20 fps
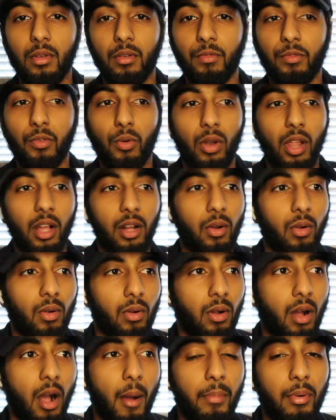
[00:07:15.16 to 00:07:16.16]
for like a
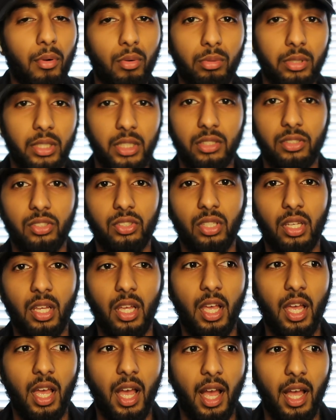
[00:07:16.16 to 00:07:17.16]
couple weeks.
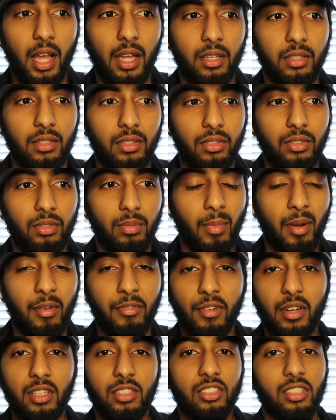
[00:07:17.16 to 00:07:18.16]
And my
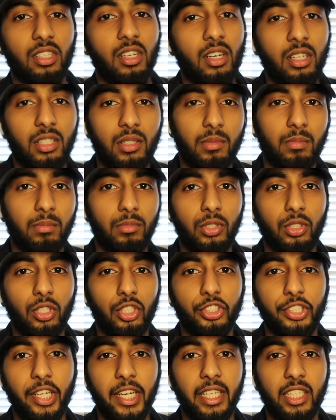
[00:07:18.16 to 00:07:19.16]
friends are,
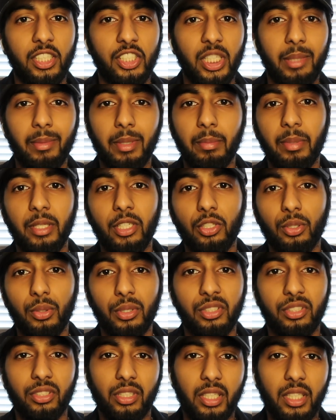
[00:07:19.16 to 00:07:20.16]
trading GBP
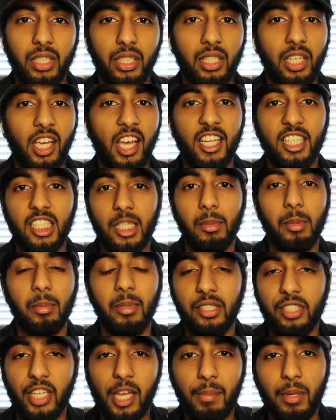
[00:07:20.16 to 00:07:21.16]
USD,
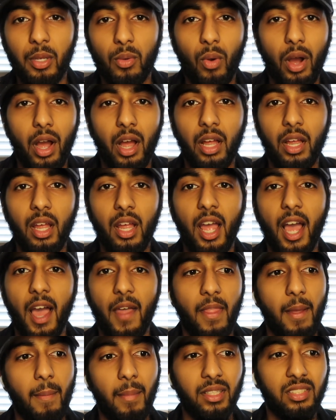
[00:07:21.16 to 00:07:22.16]
GBP JPY, and
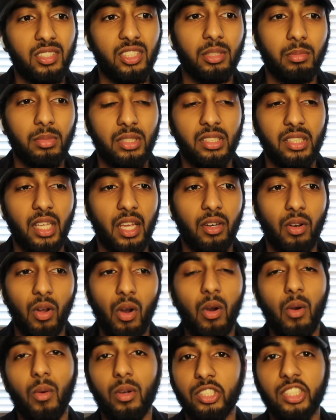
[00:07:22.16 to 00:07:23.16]
they're messaging me saying,
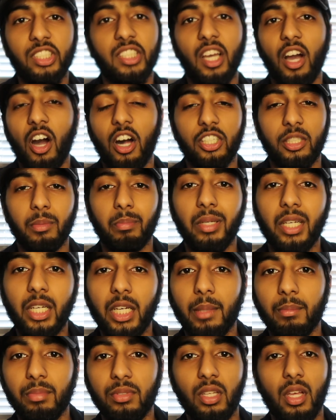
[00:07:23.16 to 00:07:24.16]
oh, just hit 100
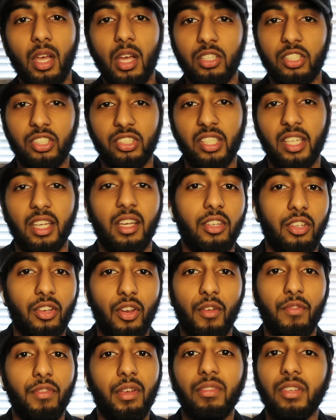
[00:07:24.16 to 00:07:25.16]
pips, just
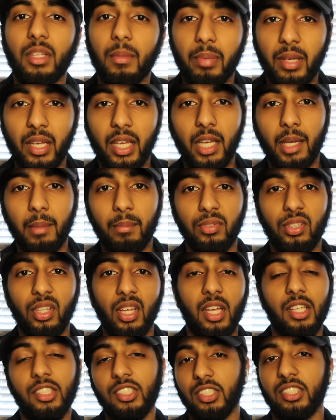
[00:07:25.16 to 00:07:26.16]
hit, 50 pips,
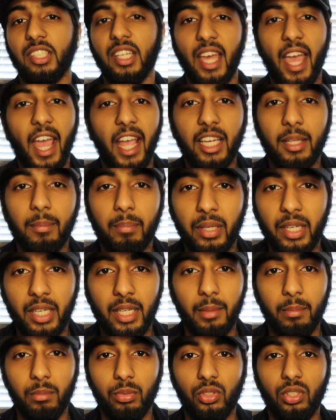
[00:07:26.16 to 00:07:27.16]
just hit 80
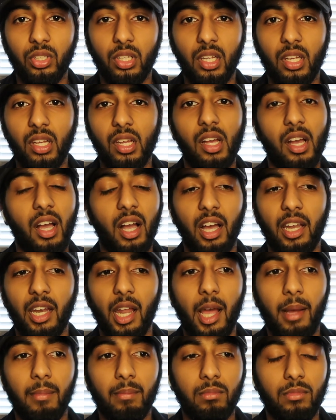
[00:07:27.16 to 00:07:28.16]
pips. And
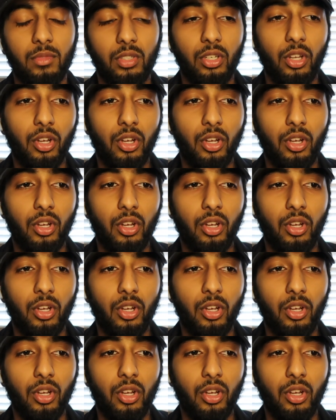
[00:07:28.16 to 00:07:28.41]
I'm,